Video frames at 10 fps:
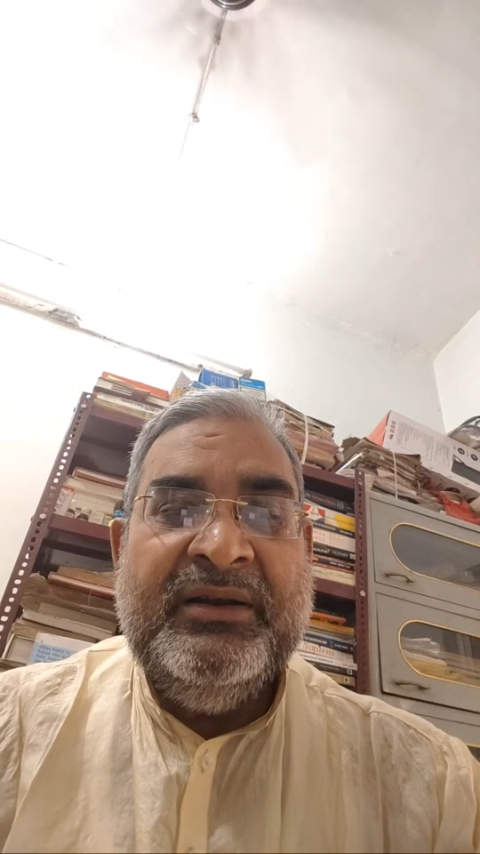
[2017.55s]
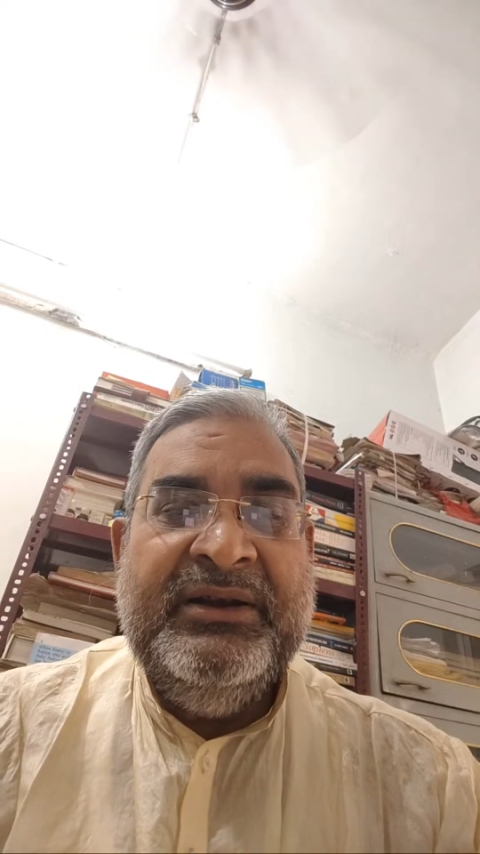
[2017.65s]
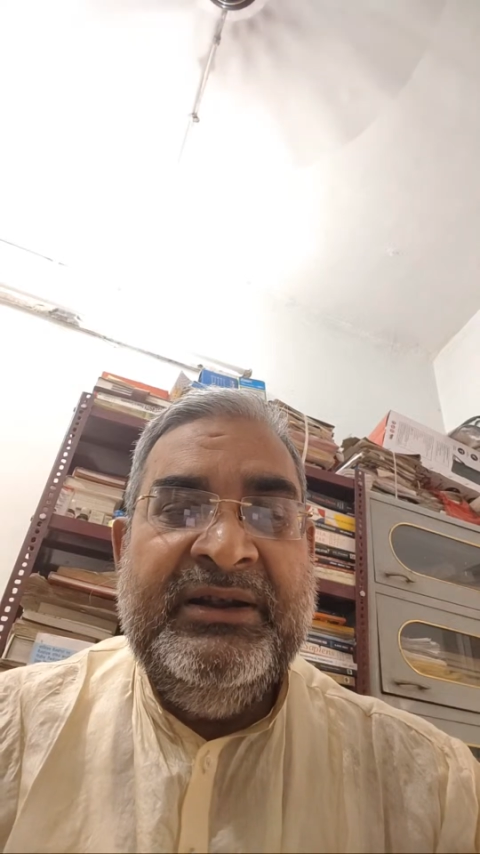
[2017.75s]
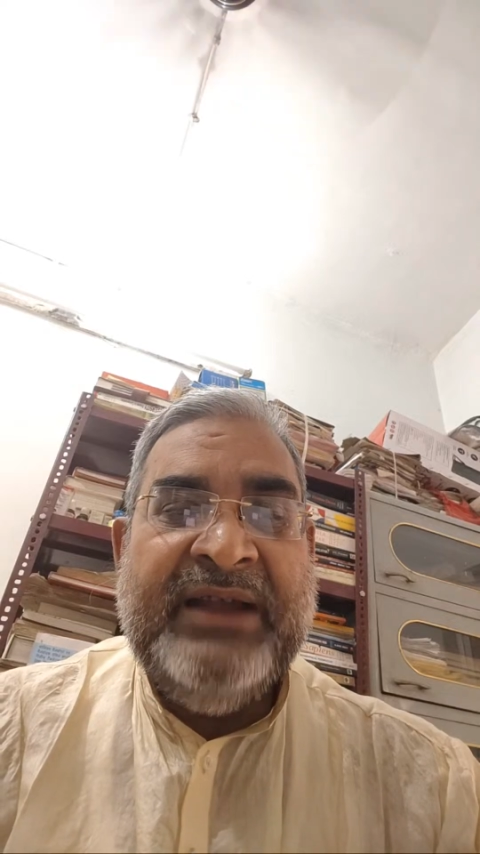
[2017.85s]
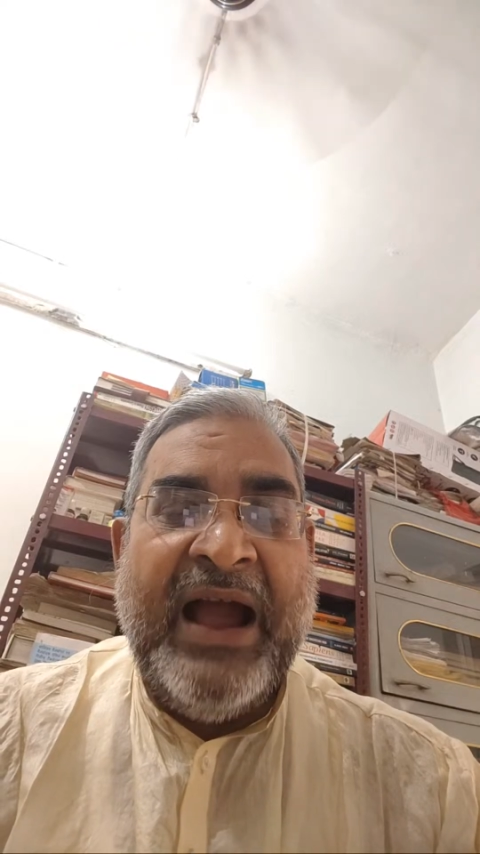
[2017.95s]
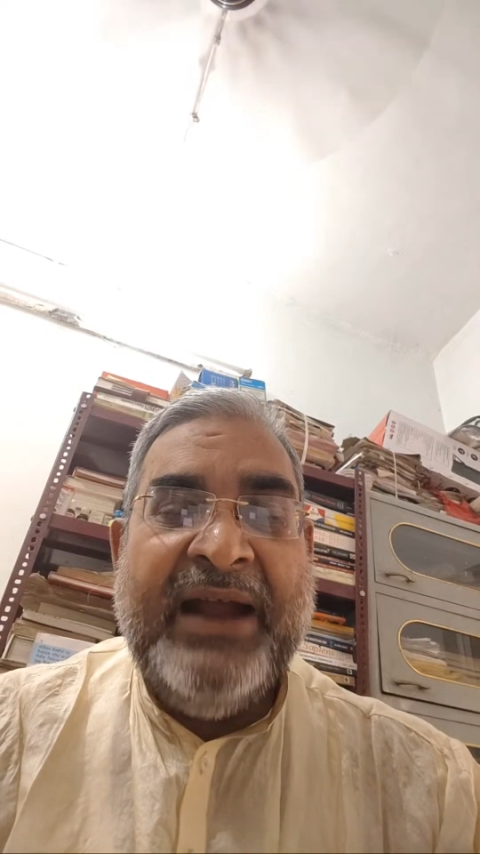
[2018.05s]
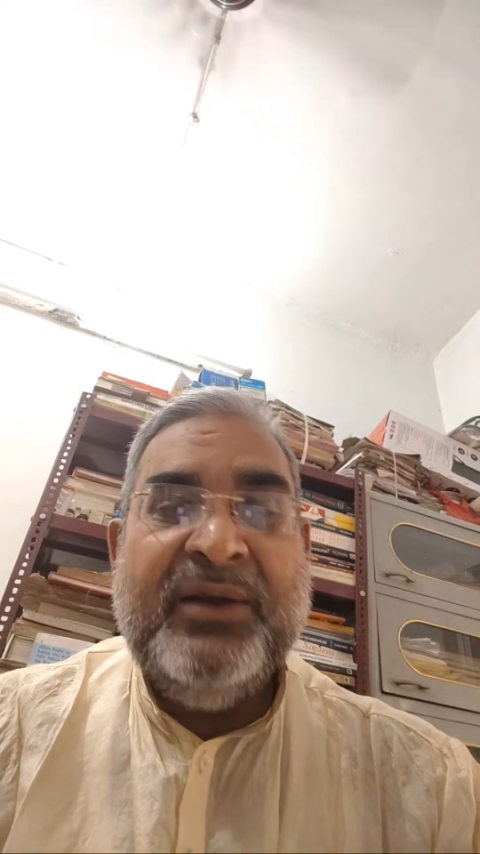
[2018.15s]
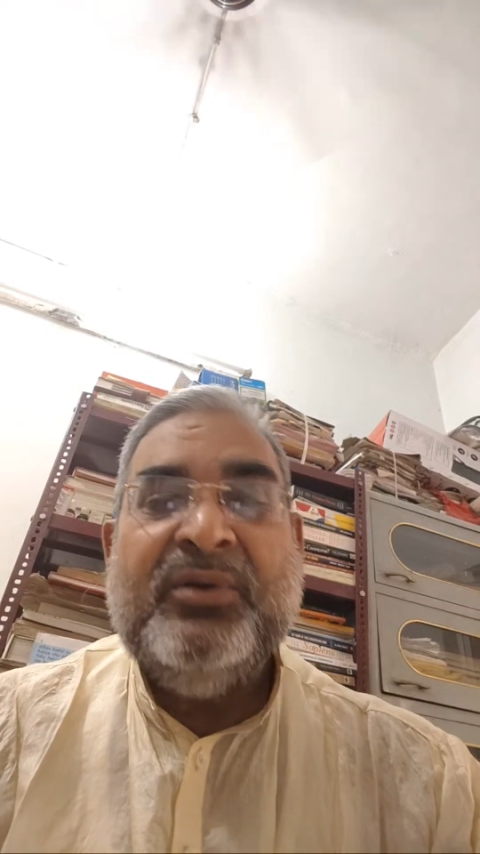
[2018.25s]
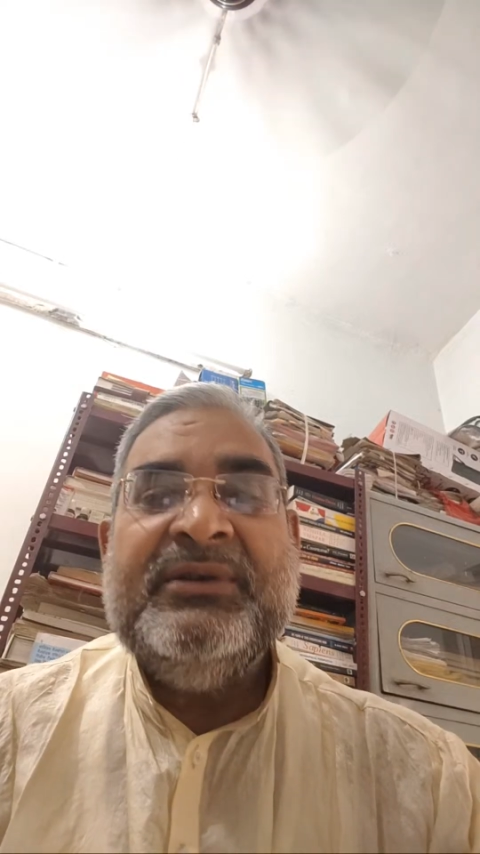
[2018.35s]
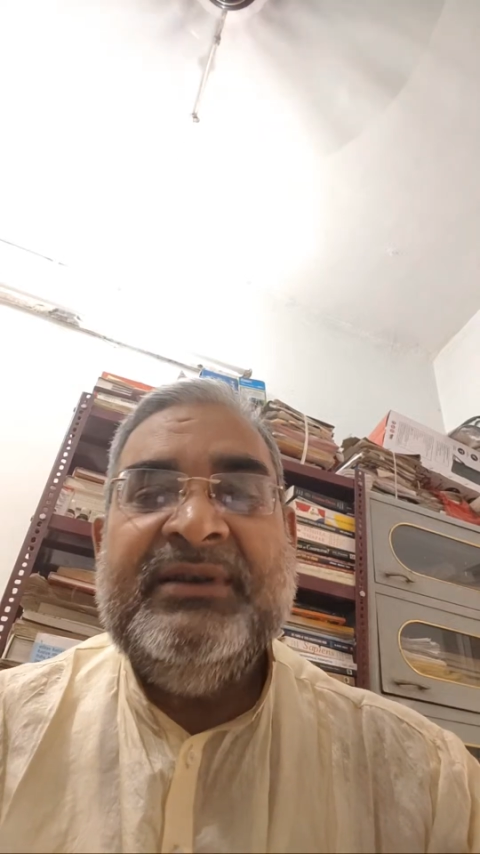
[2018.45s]

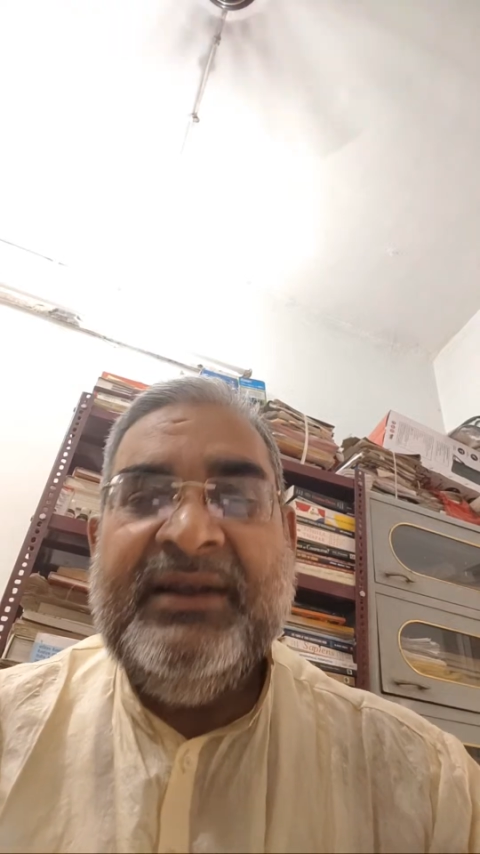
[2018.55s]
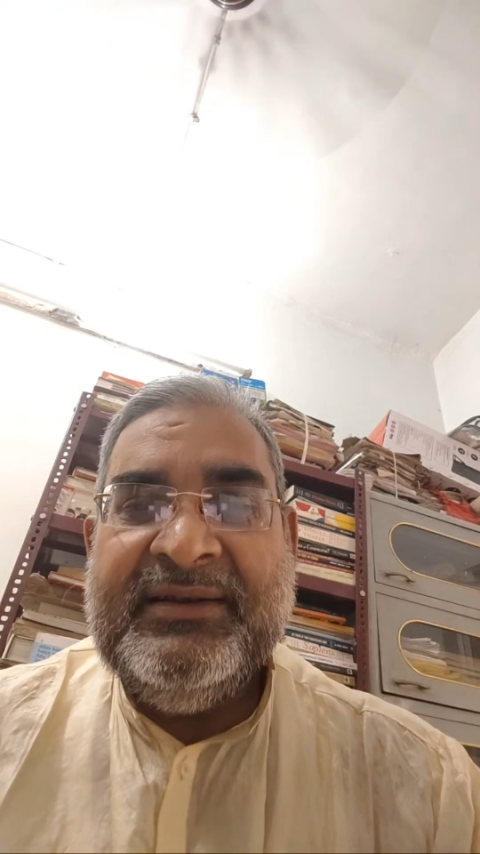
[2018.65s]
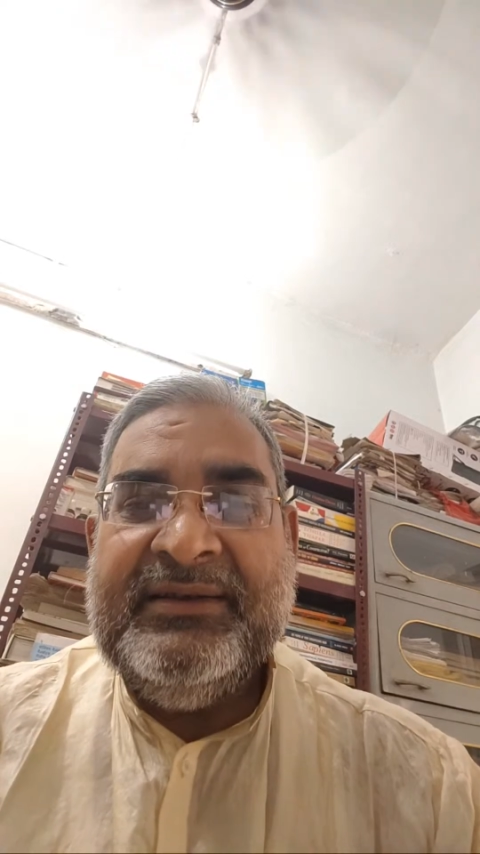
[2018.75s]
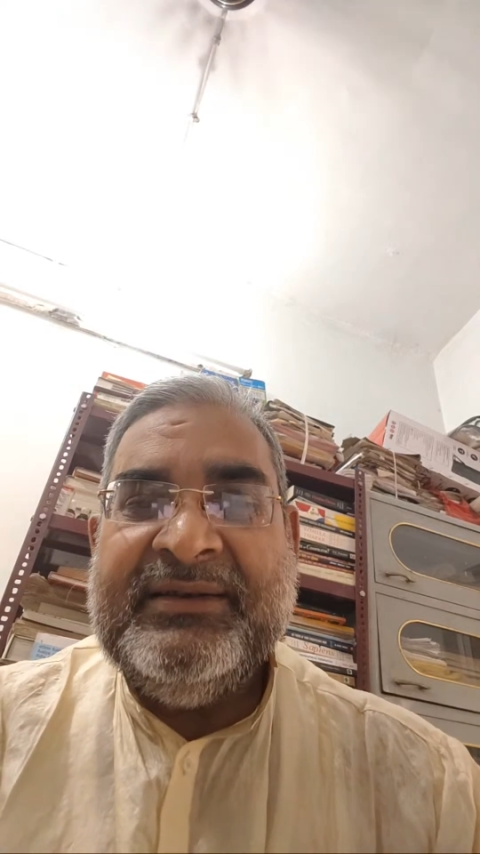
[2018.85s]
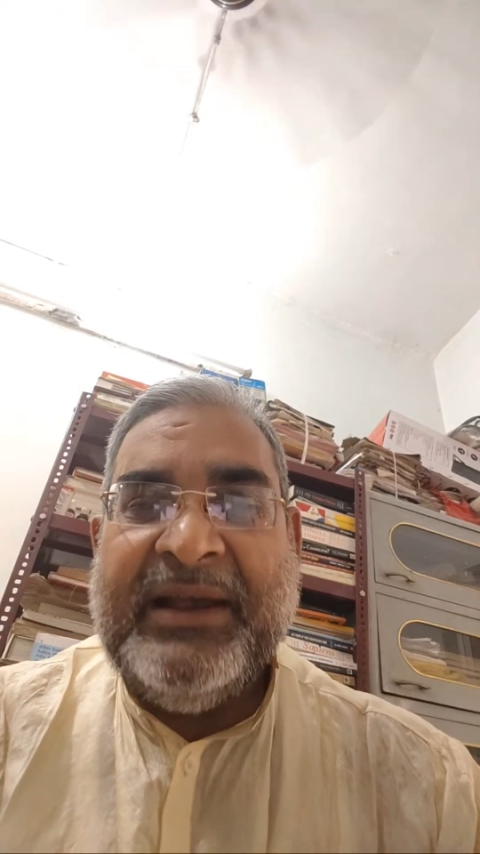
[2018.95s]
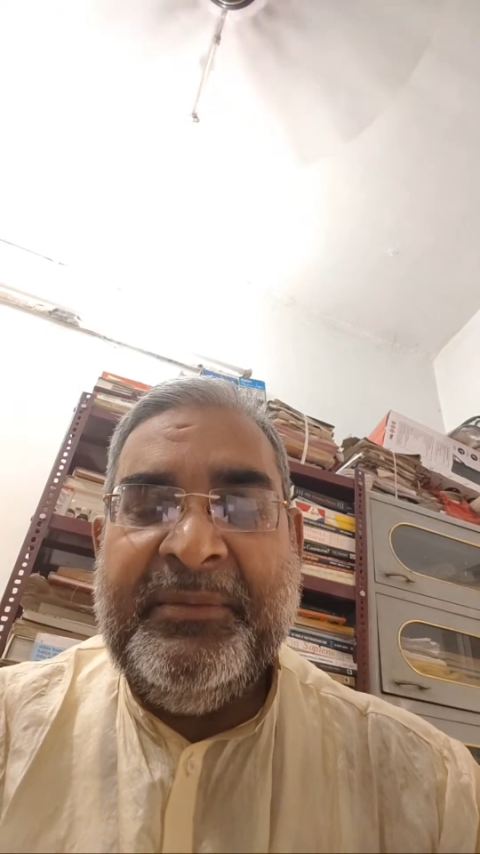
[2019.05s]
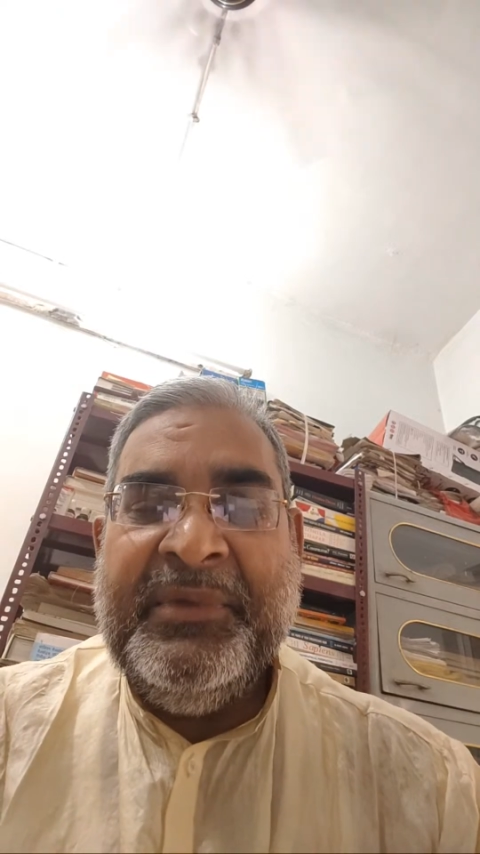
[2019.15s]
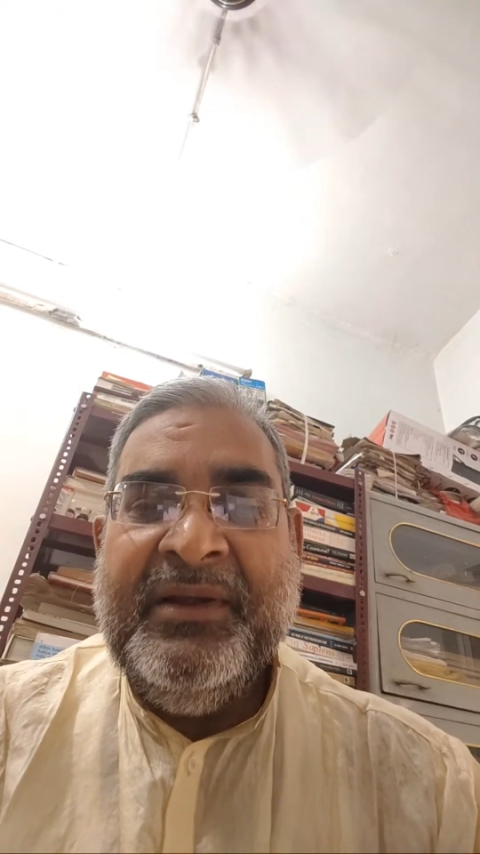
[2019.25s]
dehydrogenase enzyme.